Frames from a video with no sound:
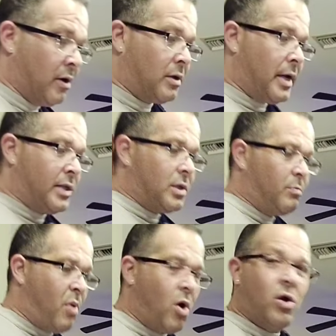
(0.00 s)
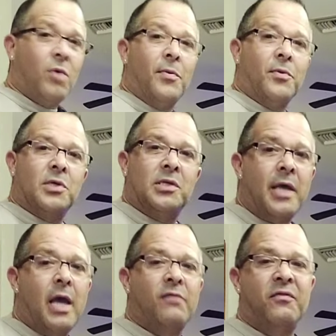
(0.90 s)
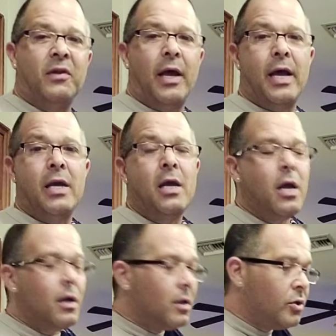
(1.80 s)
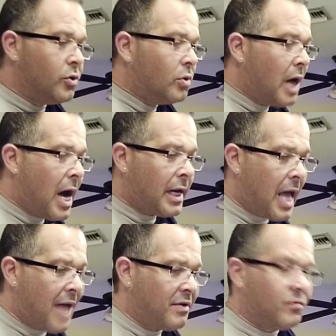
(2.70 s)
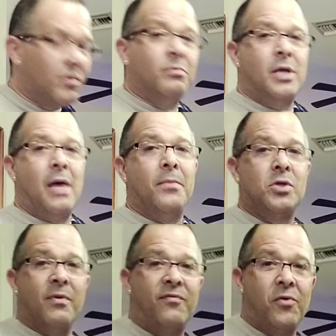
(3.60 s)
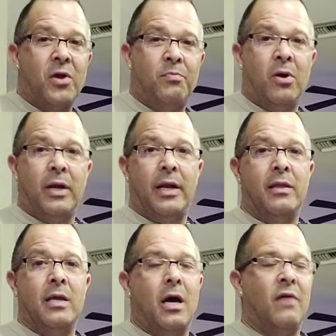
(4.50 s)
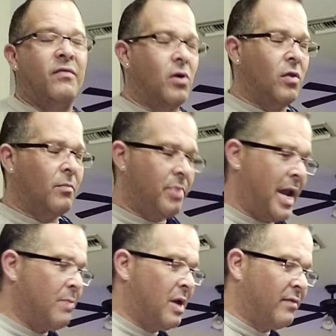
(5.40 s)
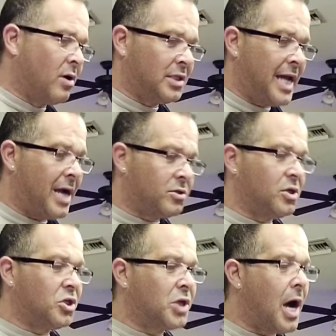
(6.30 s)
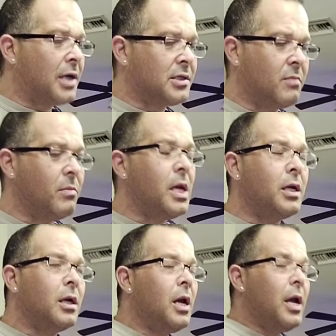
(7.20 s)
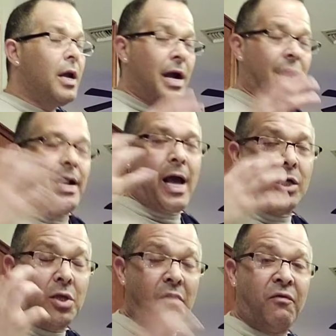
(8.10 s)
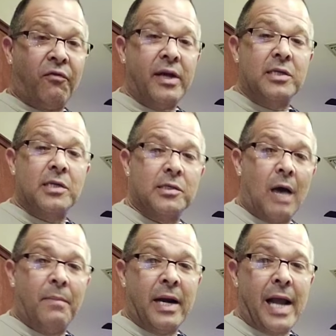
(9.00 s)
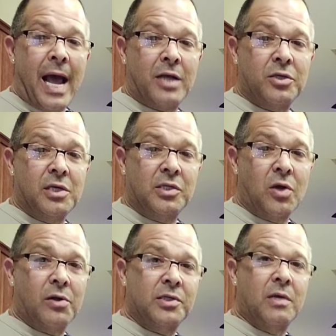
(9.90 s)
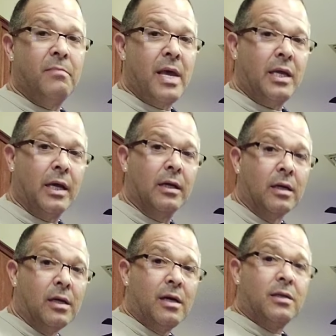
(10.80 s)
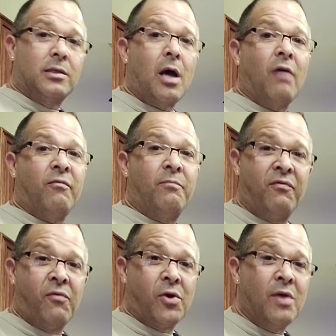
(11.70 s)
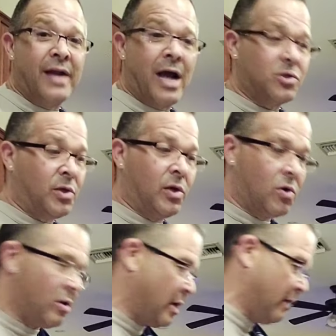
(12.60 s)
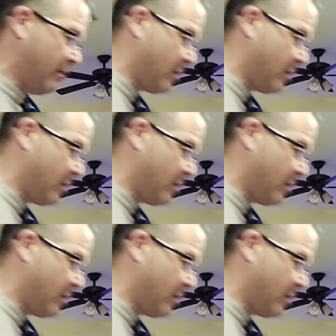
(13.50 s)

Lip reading: it's a burger, whether it's a steak, filet, you got to have it room temperature before you put it in the oven, on the pan, whatever, because it actually shocks the meat and it actually freezes up and it actually starts to make it tough before you even actually cook it.